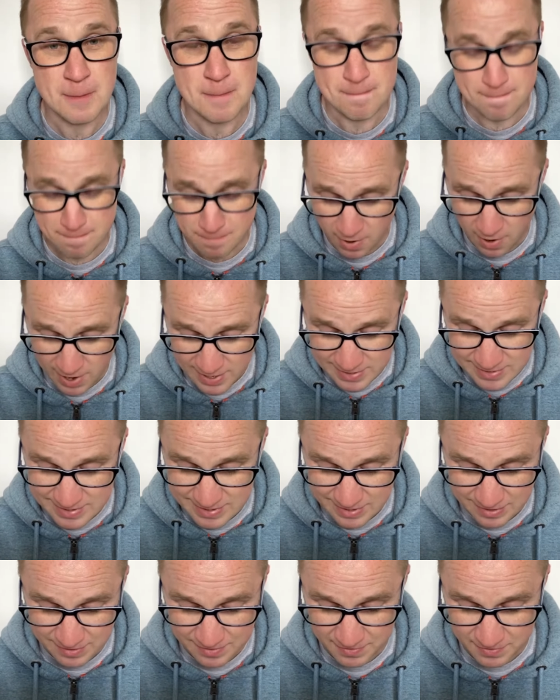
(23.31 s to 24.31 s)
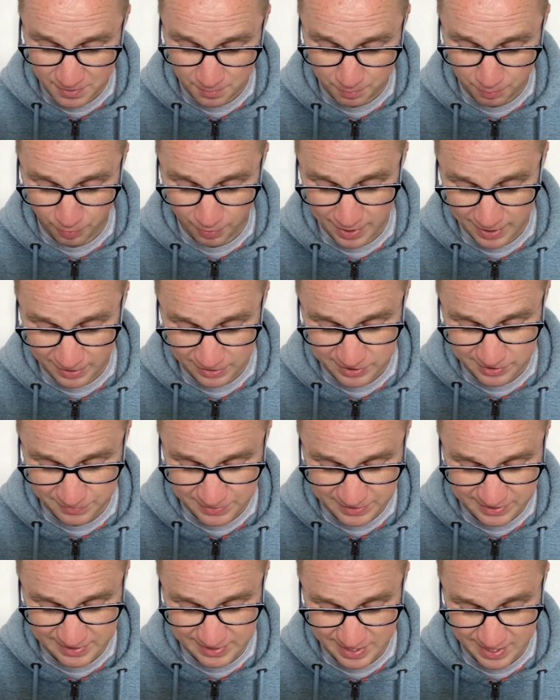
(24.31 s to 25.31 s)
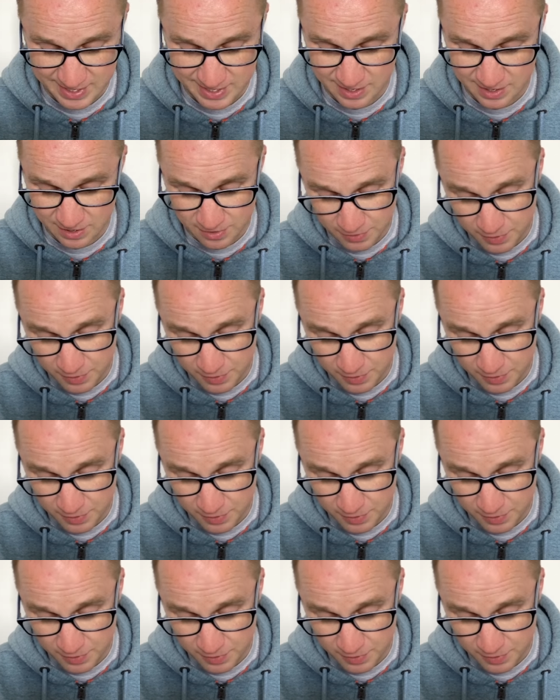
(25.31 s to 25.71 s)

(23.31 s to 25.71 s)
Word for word: mightier than the breakers of the sea,